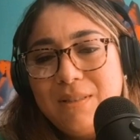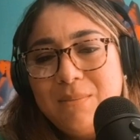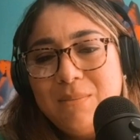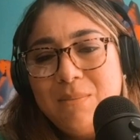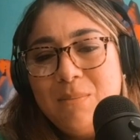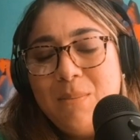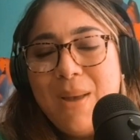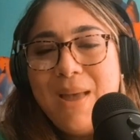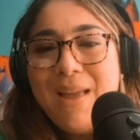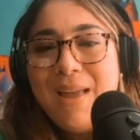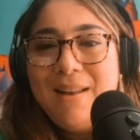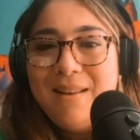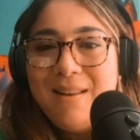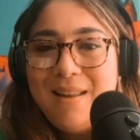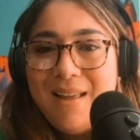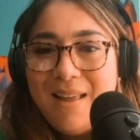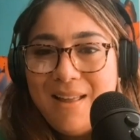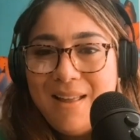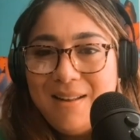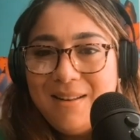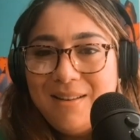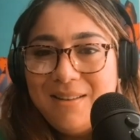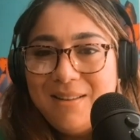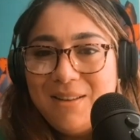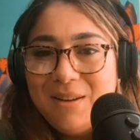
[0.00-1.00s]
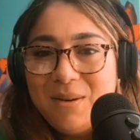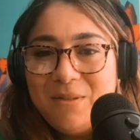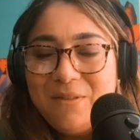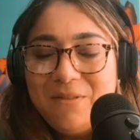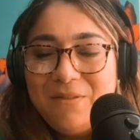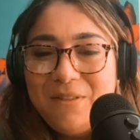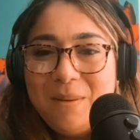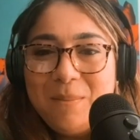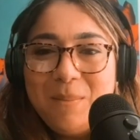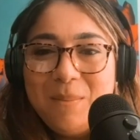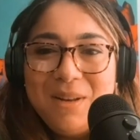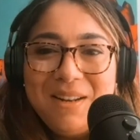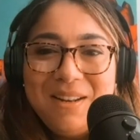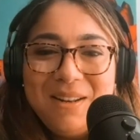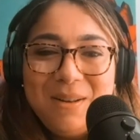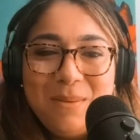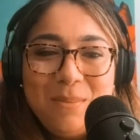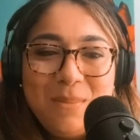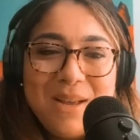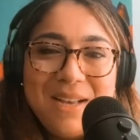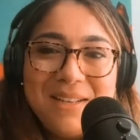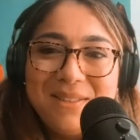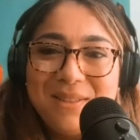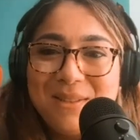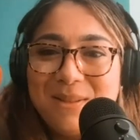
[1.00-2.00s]
men and their feminine and
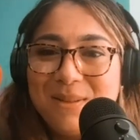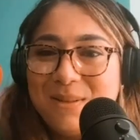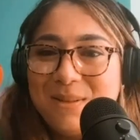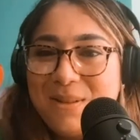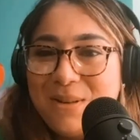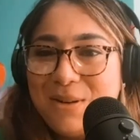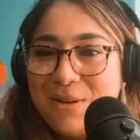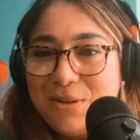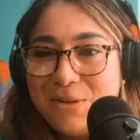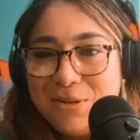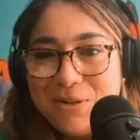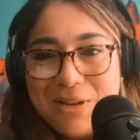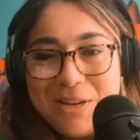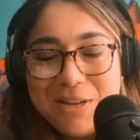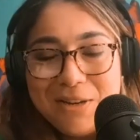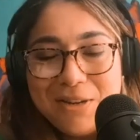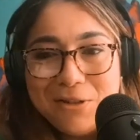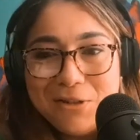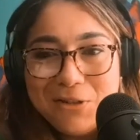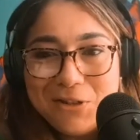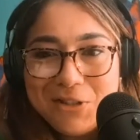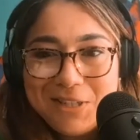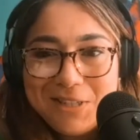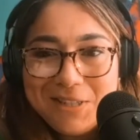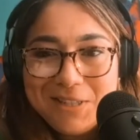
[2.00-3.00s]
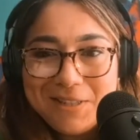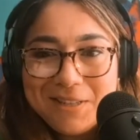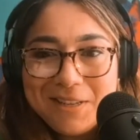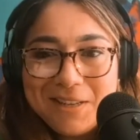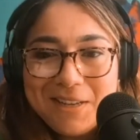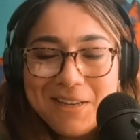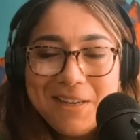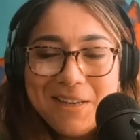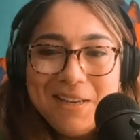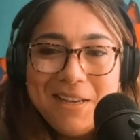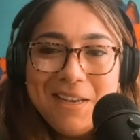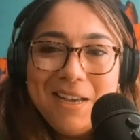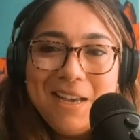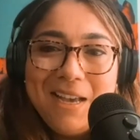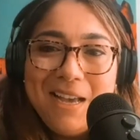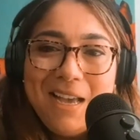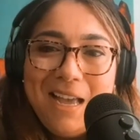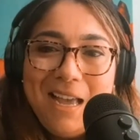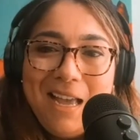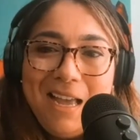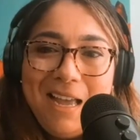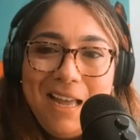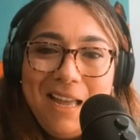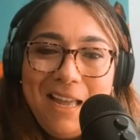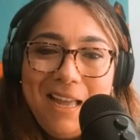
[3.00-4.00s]
masculine energies.
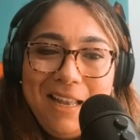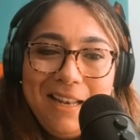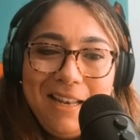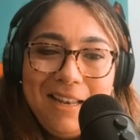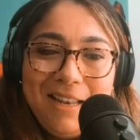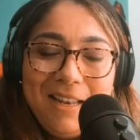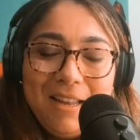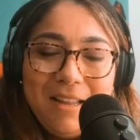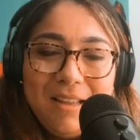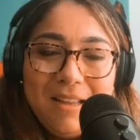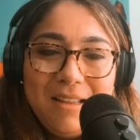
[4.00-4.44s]
And